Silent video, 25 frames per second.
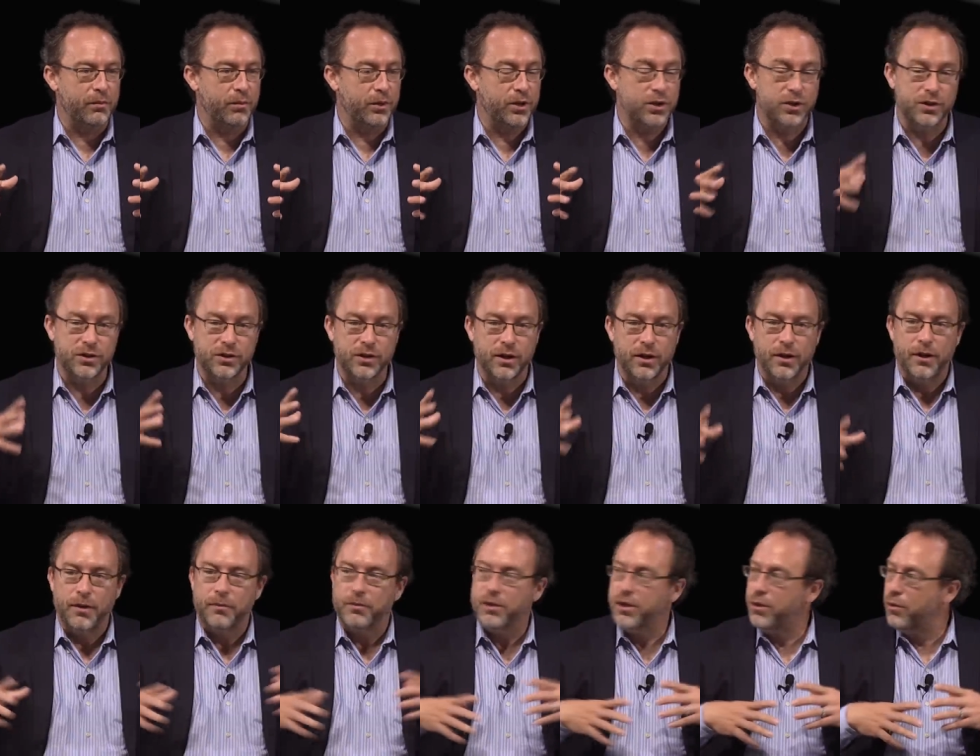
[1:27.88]
which is,
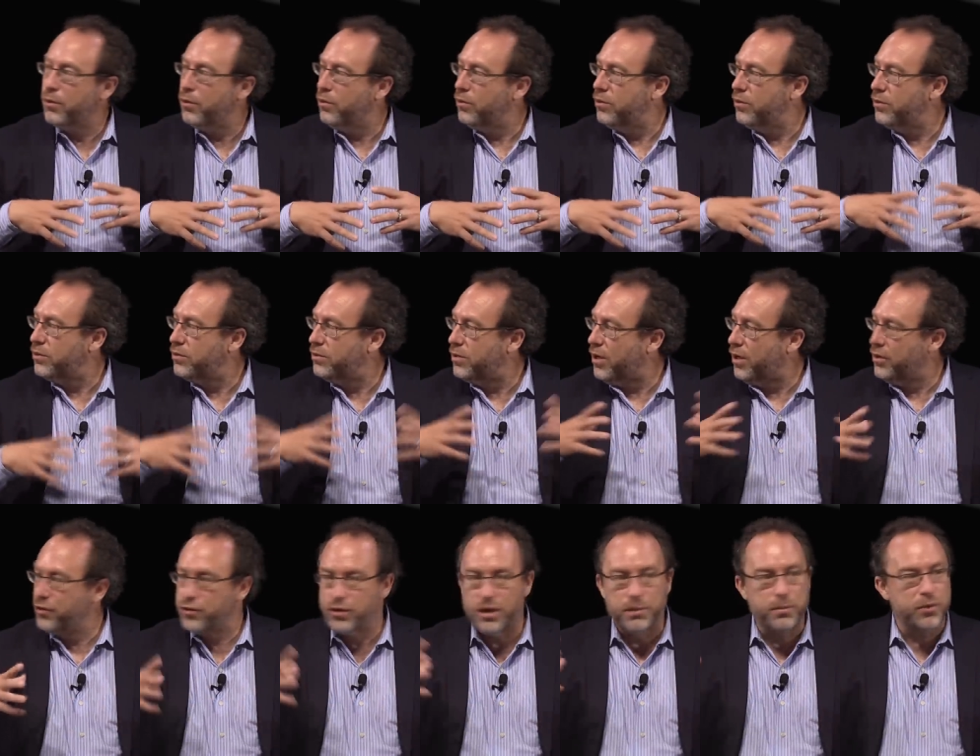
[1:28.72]
you know,
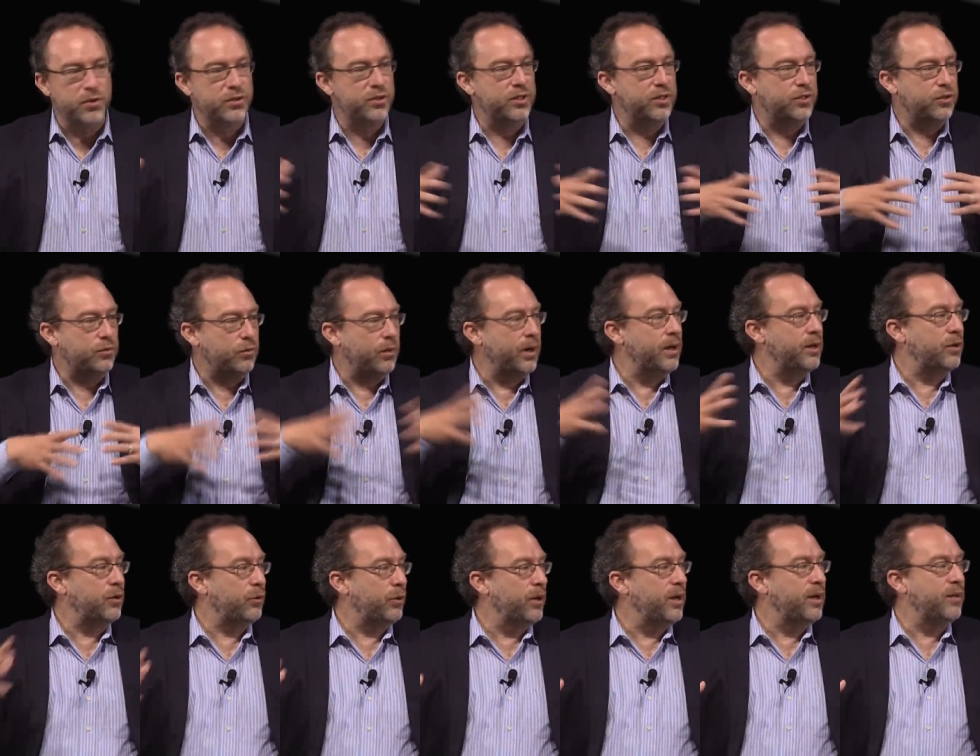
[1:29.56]
Don Draper's this
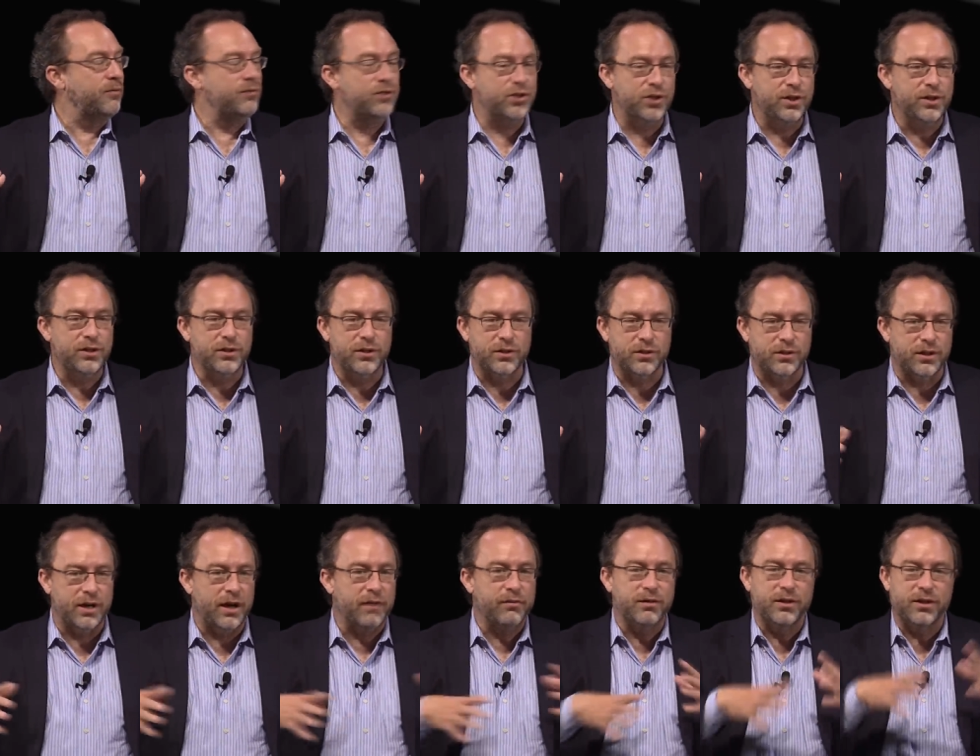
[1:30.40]
great creative
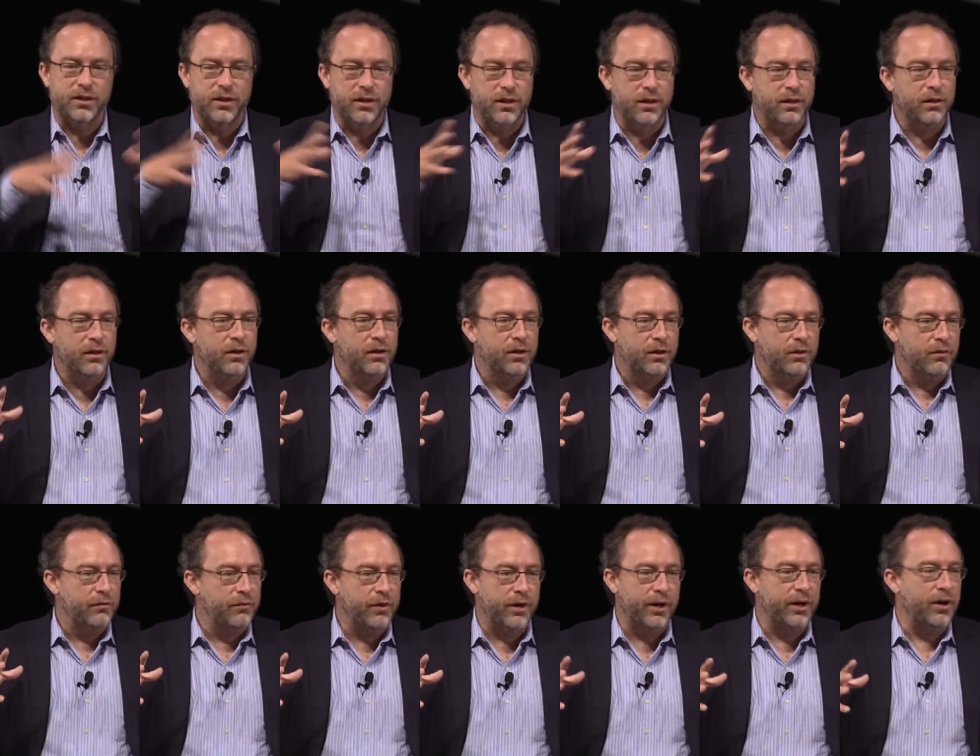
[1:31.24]
genius, and everything,
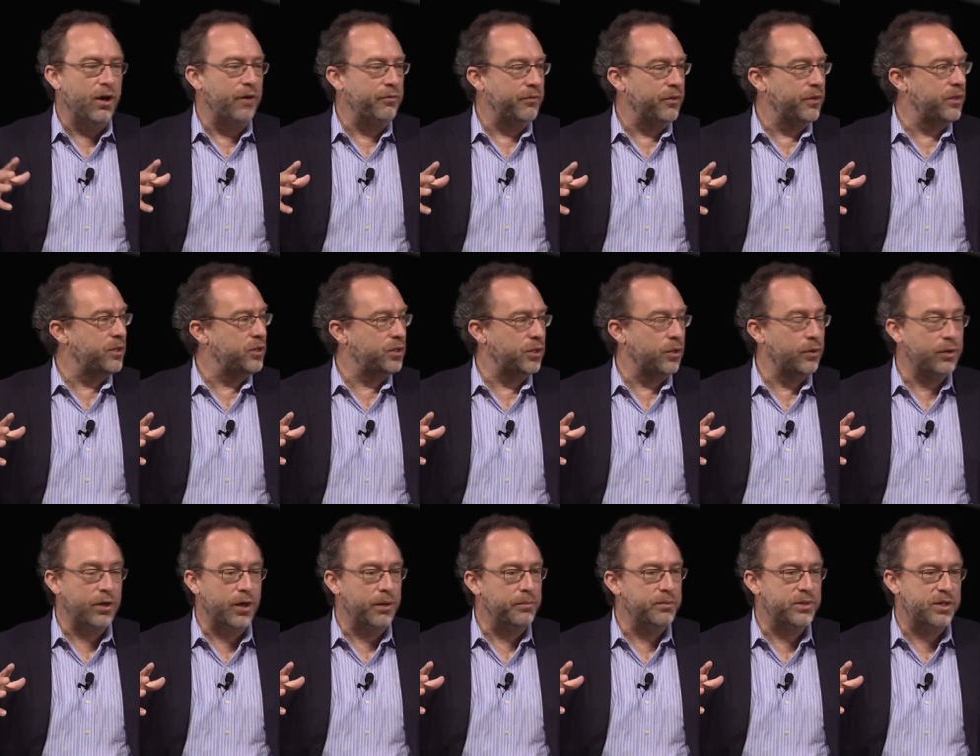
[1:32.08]
very often the
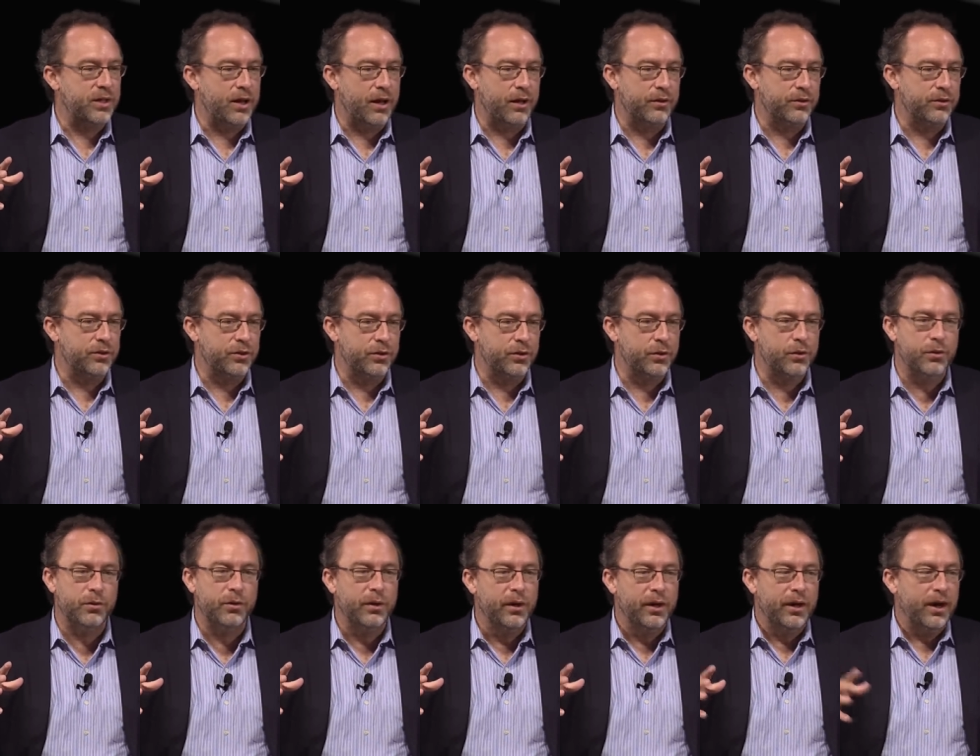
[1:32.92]
show comes down
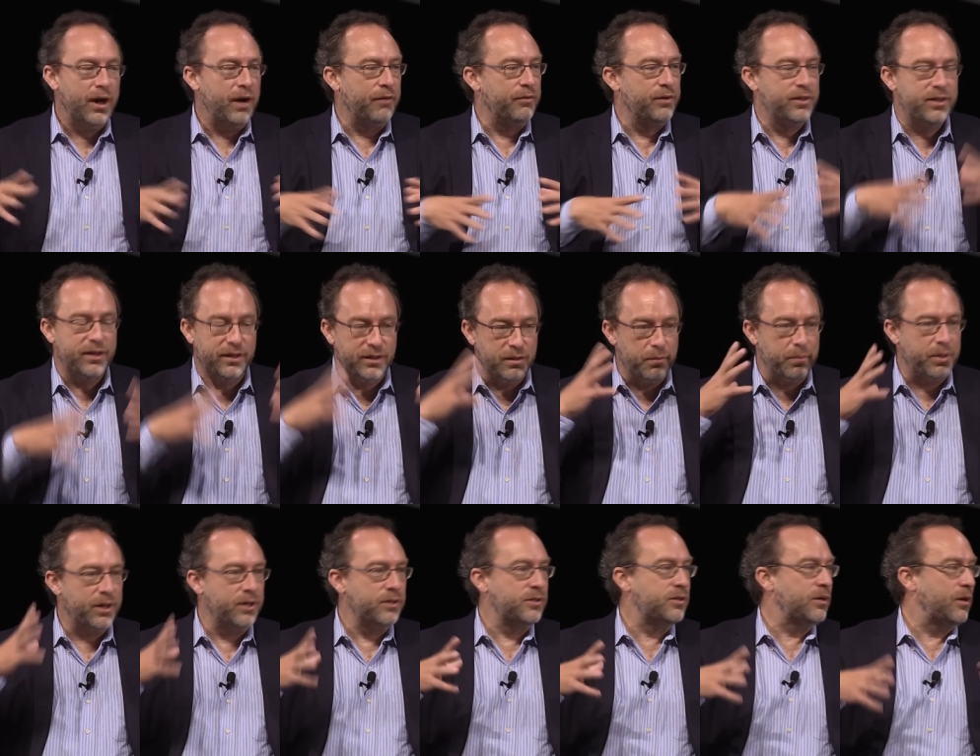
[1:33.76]
to everything
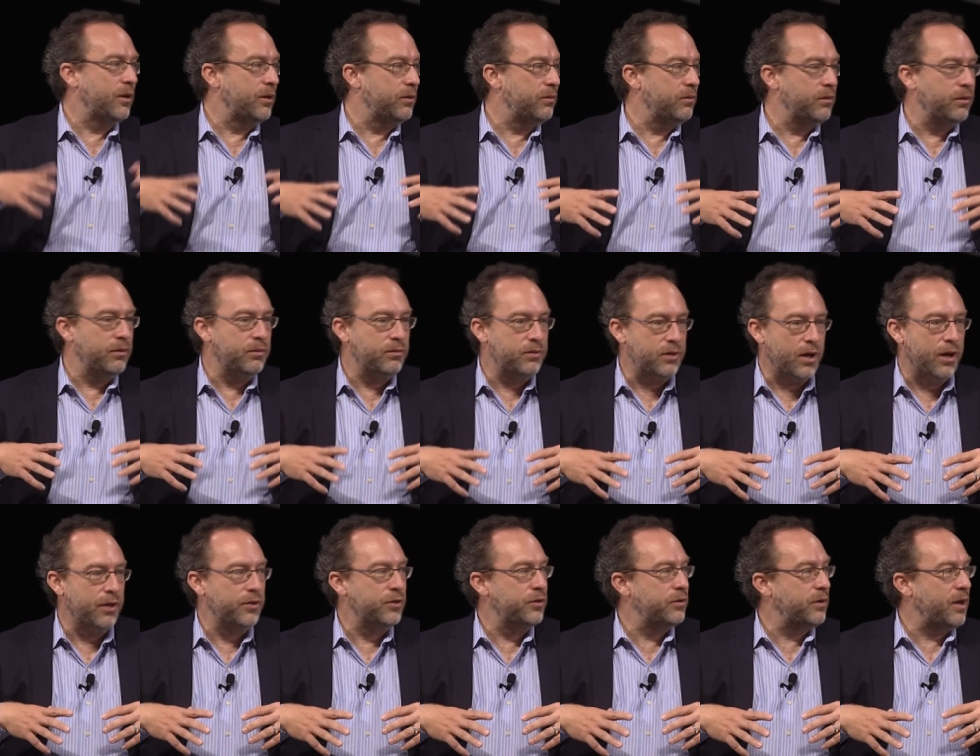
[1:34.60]
depends on
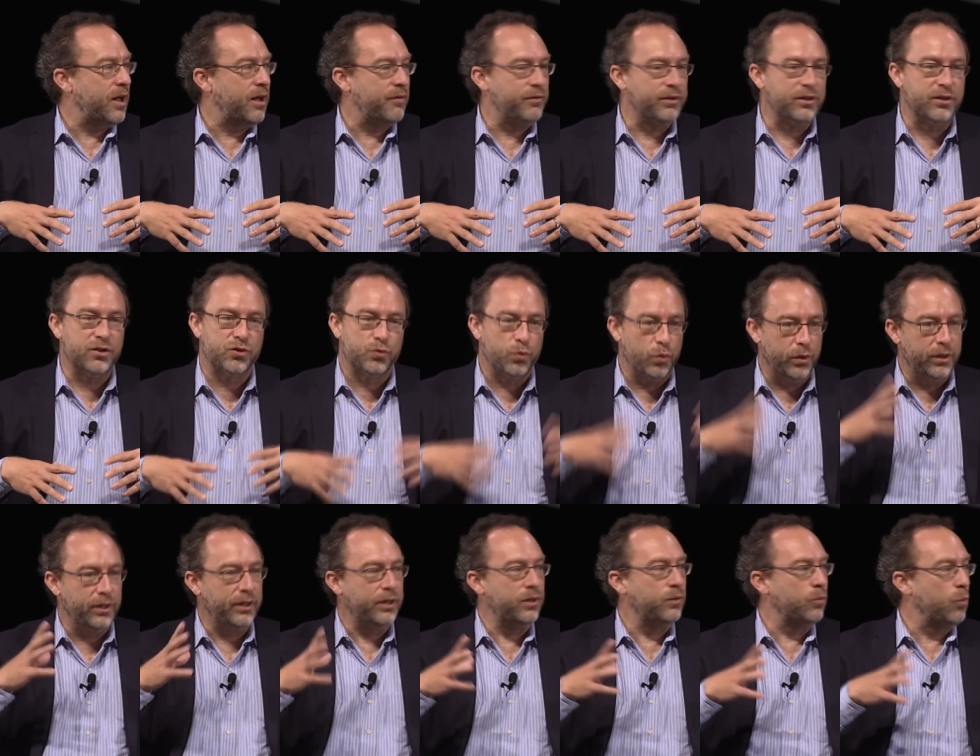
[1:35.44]
Don having this
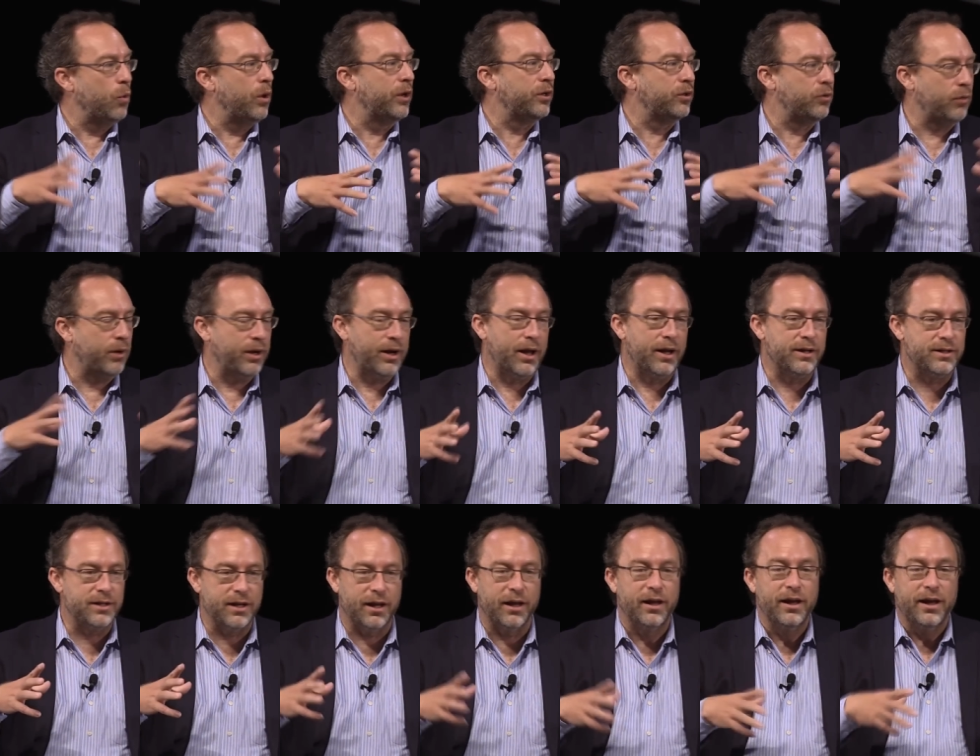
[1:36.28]
really one great idea.